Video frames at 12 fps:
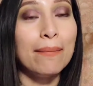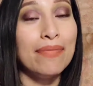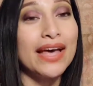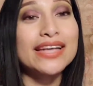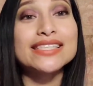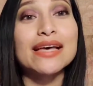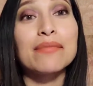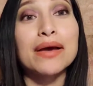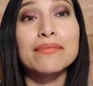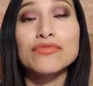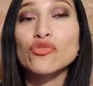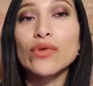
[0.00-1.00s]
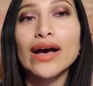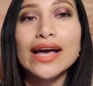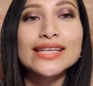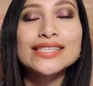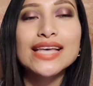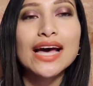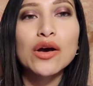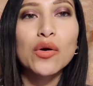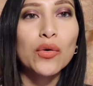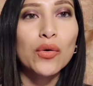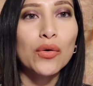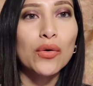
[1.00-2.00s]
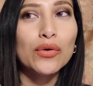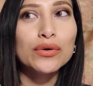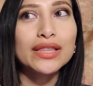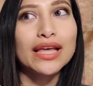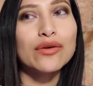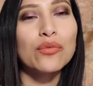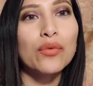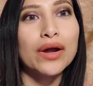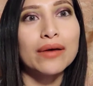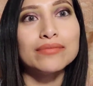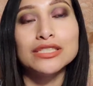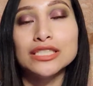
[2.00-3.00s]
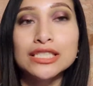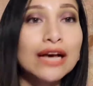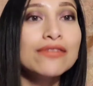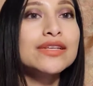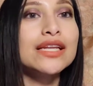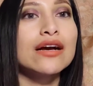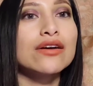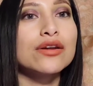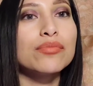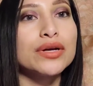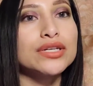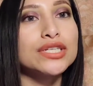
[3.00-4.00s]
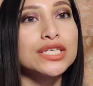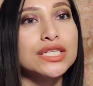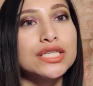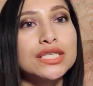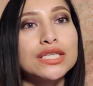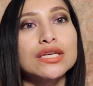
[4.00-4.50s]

Next, I might do an anti-haul, like what I'm definitely not going to purchase.